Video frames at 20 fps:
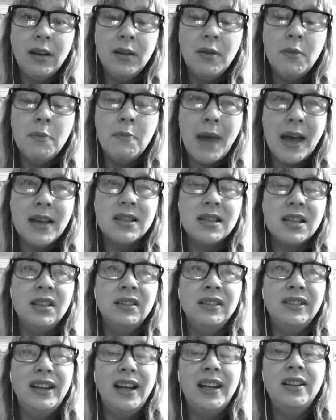
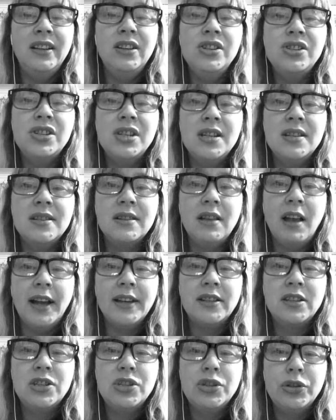masculine energies like
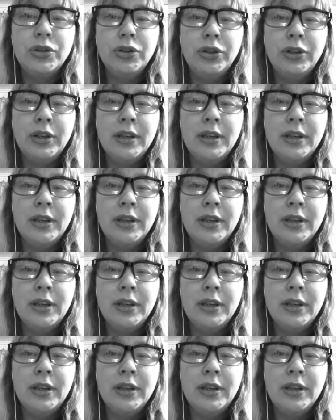to do,